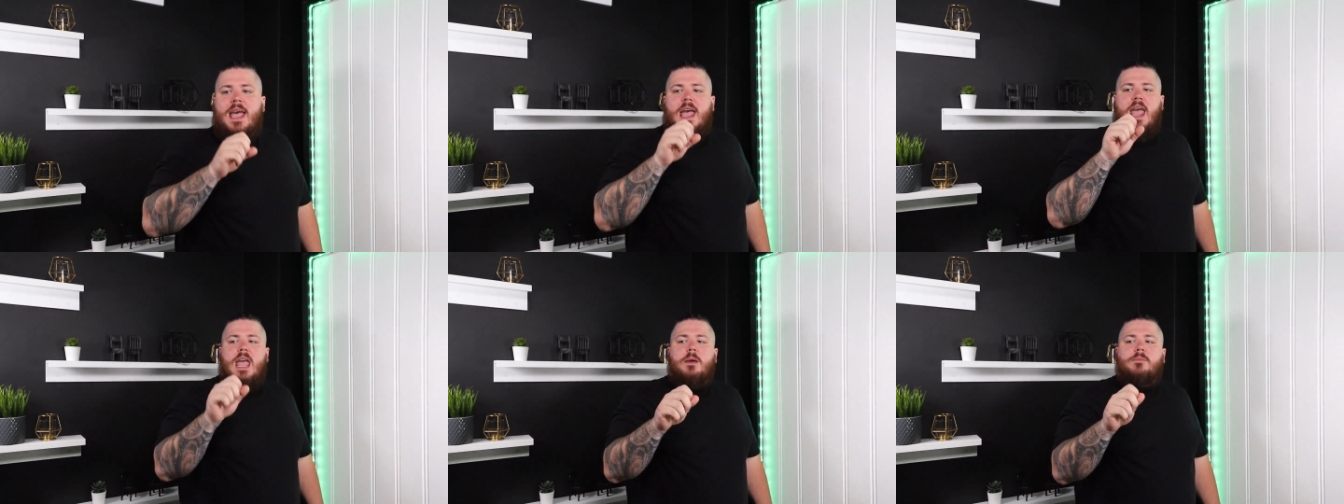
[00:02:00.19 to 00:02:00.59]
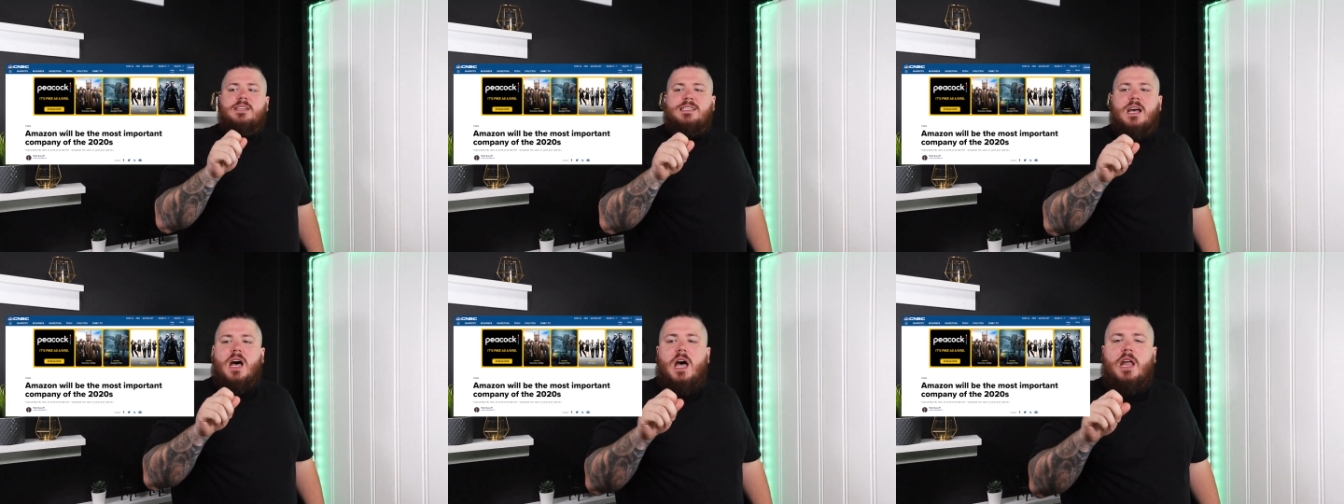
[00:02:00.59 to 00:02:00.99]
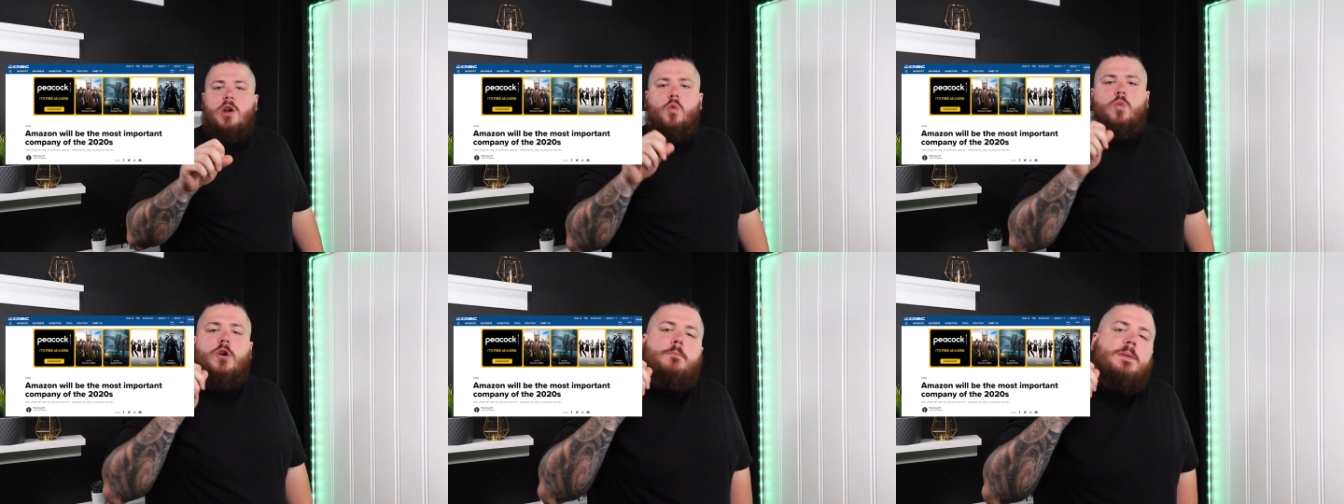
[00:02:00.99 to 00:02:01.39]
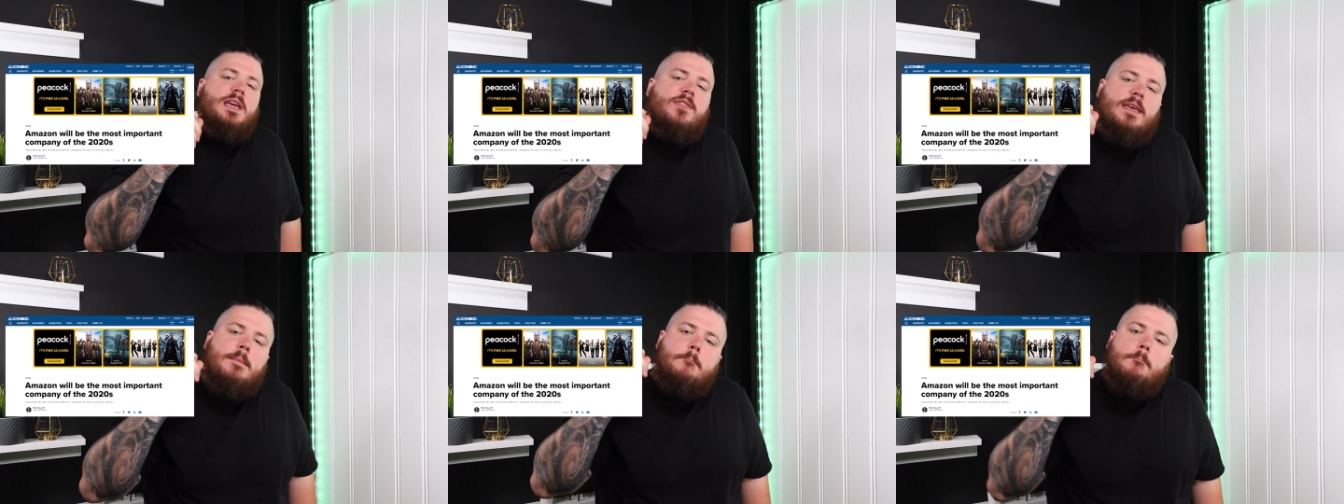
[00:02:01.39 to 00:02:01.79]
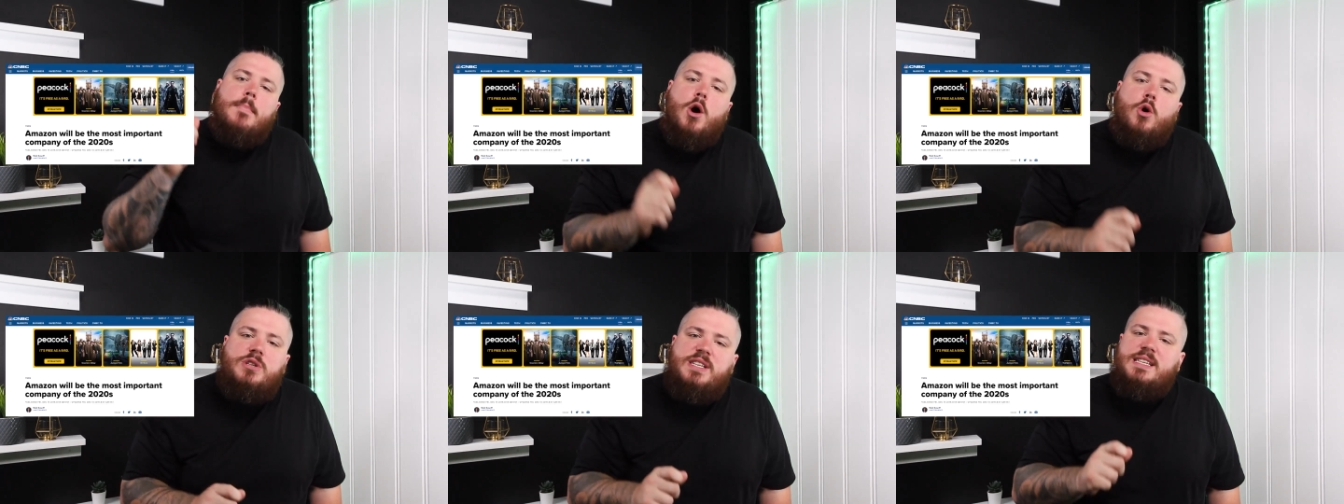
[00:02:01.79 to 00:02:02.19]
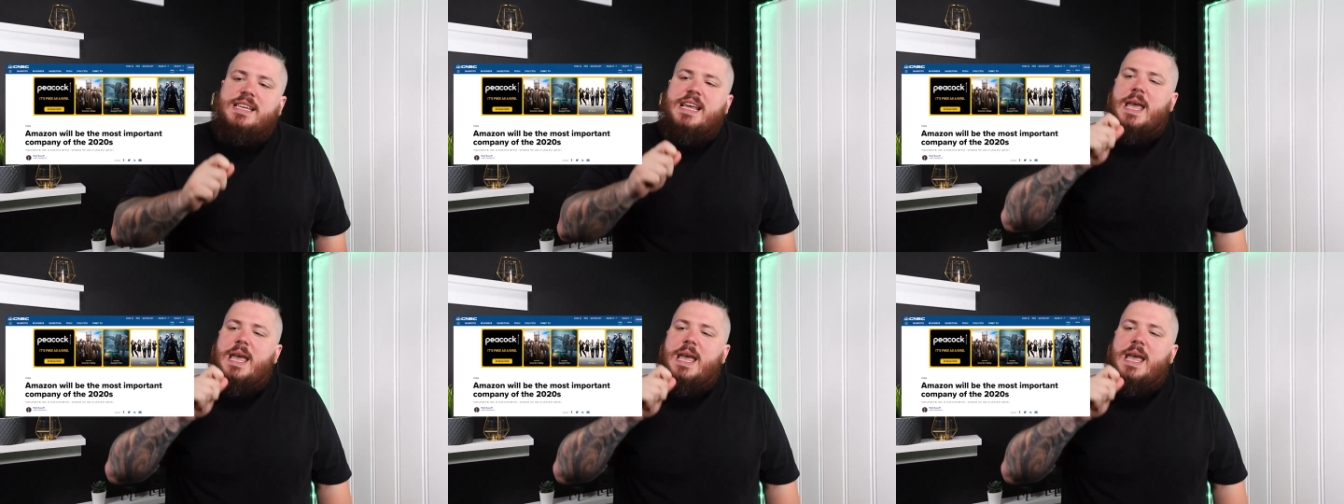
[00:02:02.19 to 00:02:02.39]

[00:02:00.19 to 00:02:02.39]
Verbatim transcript: Amazon will be the most